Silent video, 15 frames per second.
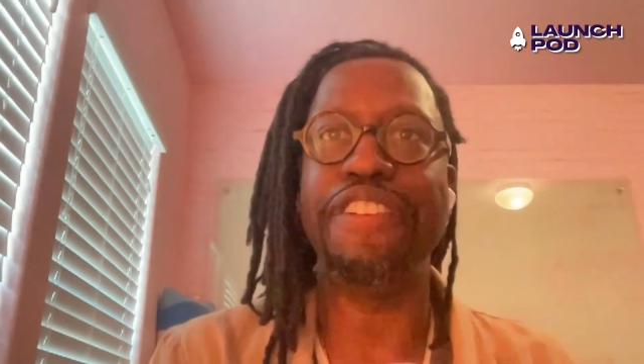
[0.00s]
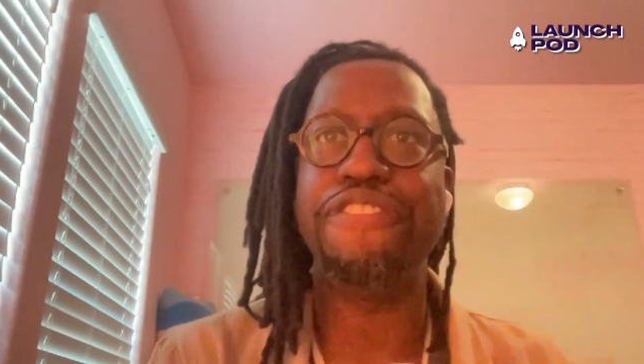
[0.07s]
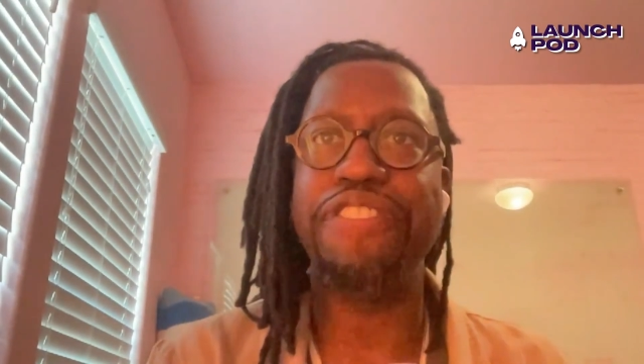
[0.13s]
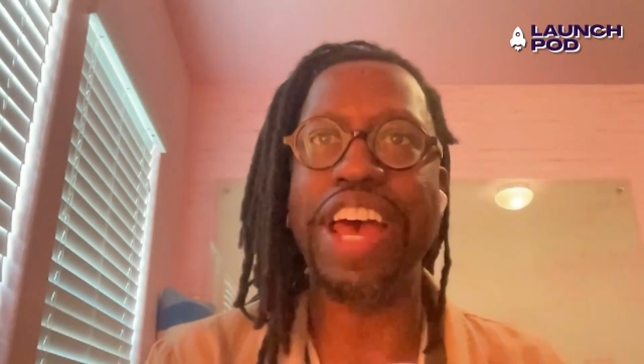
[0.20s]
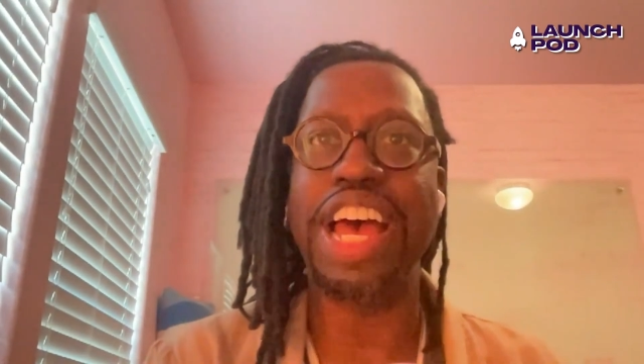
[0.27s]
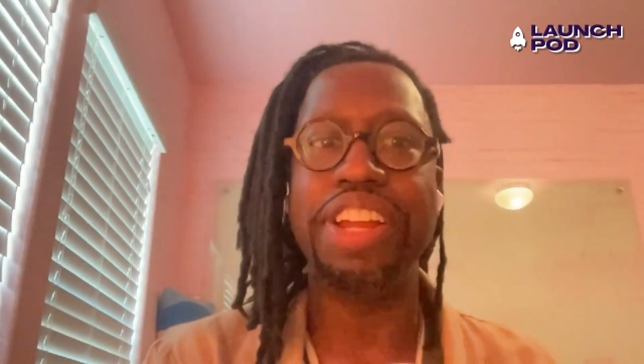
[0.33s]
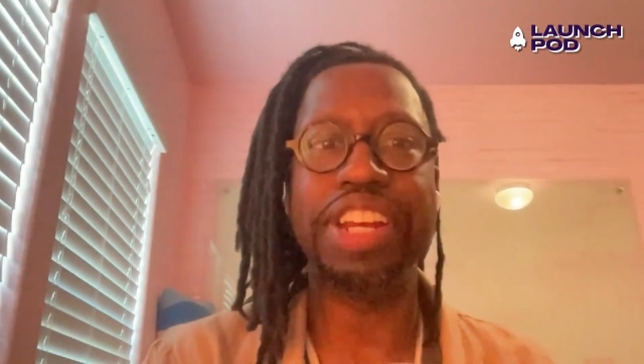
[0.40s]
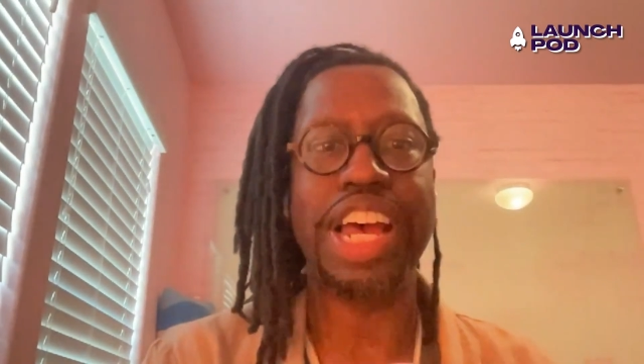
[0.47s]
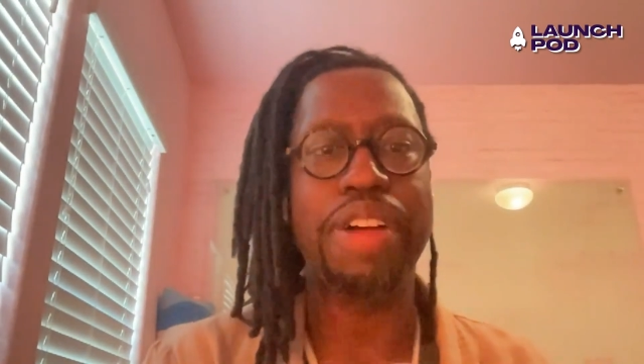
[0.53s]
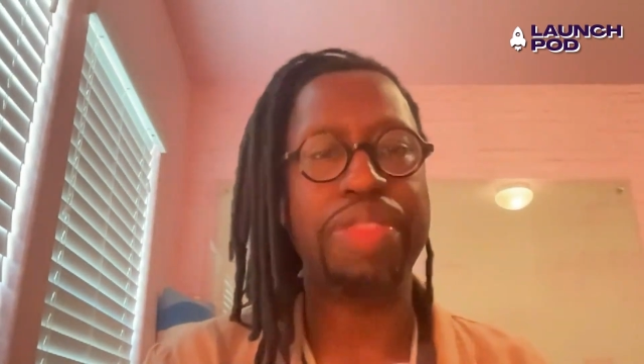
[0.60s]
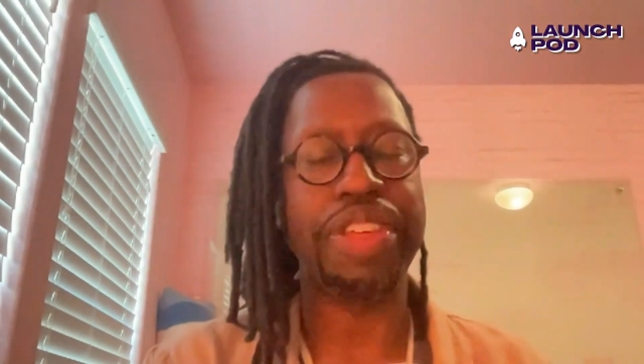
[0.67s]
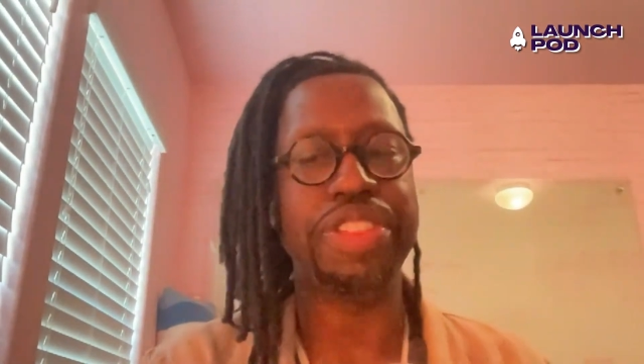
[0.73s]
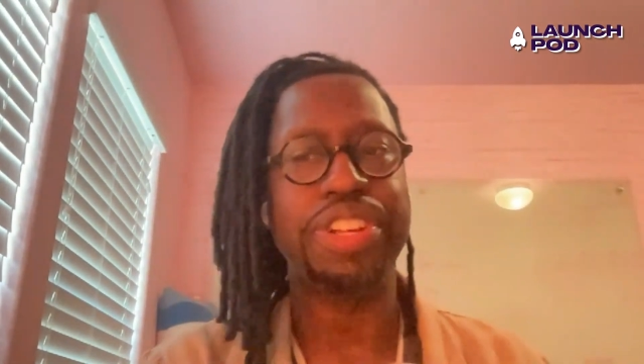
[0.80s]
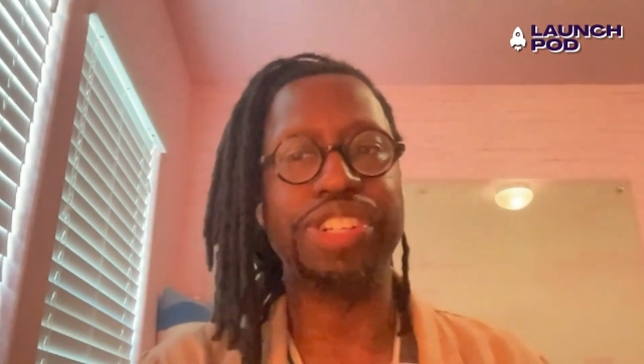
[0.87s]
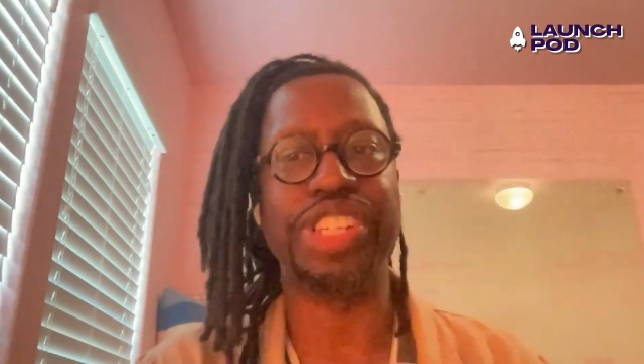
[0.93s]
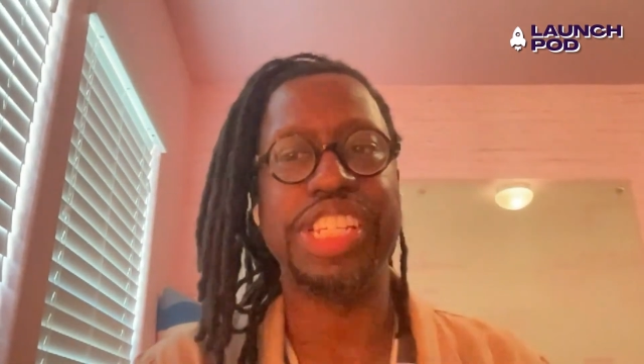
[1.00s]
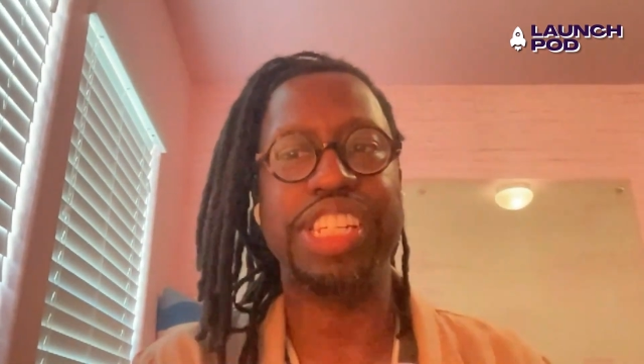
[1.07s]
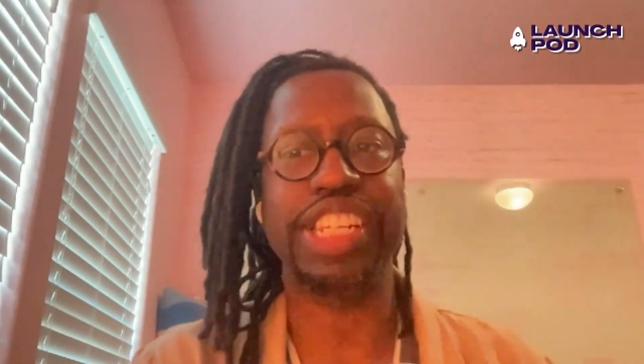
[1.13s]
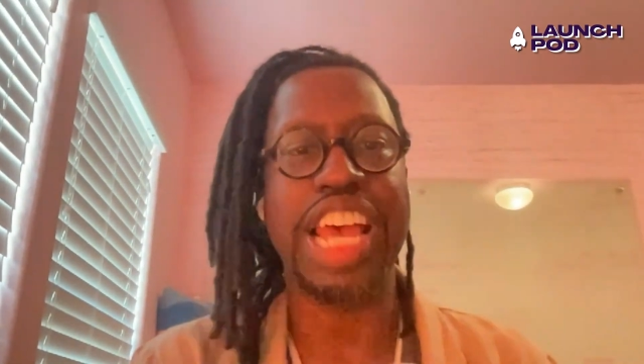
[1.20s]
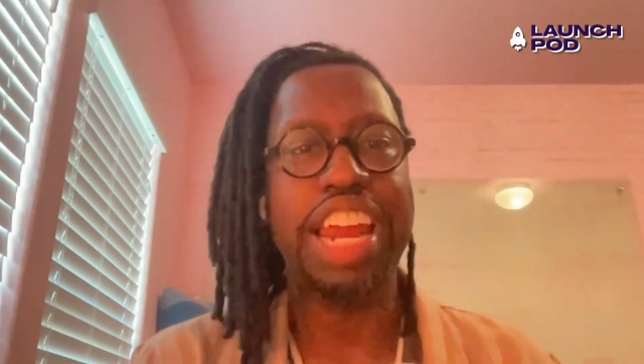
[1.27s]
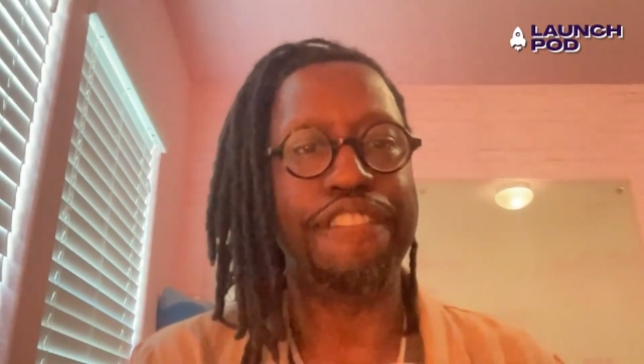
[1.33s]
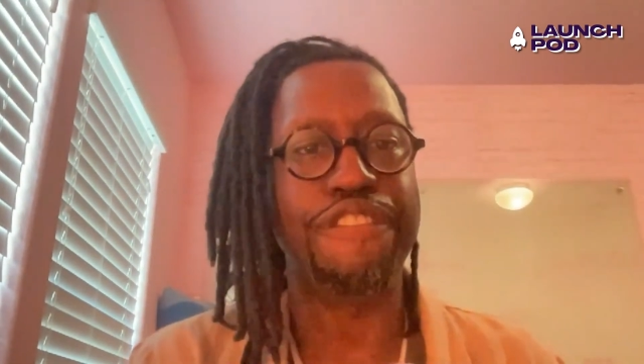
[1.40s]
found out that there's these kind of